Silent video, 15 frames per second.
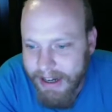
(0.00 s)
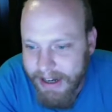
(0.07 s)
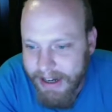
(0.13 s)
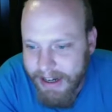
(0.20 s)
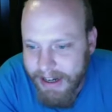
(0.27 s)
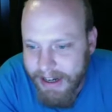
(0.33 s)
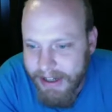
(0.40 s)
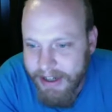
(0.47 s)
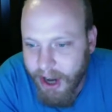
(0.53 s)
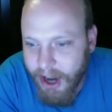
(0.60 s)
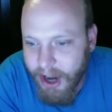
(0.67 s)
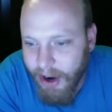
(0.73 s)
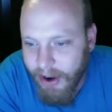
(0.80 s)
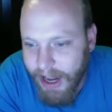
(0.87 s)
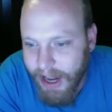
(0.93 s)

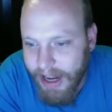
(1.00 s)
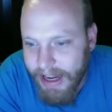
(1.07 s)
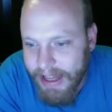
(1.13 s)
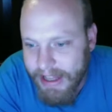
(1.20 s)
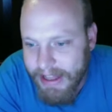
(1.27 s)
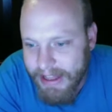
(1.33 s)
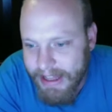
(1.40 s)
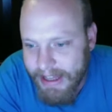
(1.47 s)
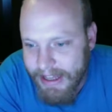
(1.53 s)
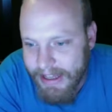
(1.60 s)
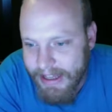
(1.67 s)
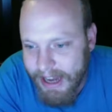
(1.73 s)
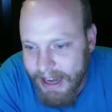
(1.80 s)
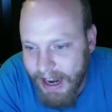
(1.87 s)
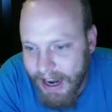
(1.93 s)
Like
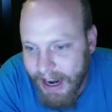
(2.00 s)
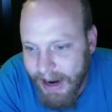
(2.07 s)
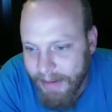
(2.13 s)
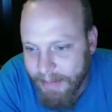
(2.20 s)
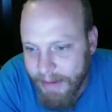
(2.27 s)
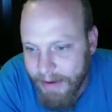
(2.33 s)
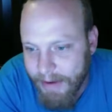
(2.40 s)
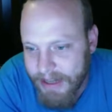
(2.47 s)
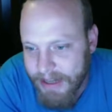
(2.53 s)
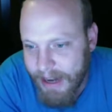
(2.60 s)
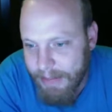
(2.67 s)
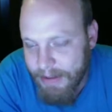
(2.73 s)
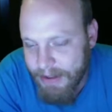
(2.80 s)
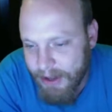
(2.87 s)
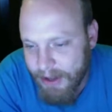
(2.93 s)
it was an
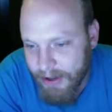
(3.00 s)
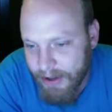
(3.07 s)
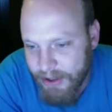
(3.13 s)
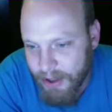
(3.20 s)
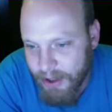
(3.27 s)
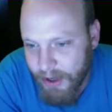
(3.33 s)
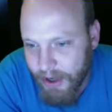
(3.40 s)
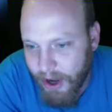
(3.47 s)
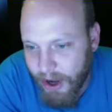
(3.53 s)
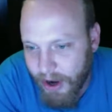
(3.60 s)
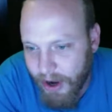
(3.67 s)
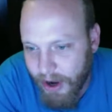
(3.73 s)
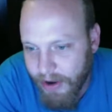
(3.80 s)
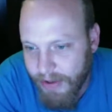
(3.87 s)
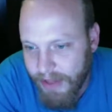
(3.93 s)
episode or two ago
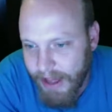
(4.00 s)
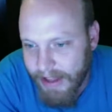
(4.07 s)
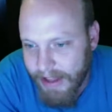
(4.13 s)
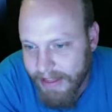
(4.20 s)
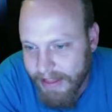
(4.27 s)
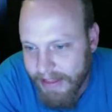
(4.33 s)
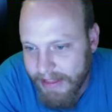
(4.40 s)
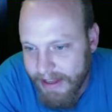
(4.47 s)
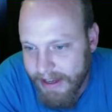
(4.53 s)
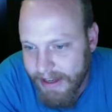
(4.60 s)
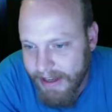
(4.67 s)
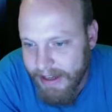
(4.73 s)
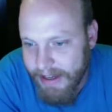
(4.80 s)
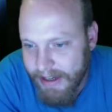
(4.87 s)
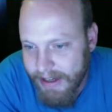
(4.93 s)
that
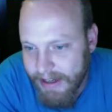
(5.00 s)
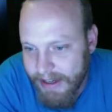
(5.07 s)
the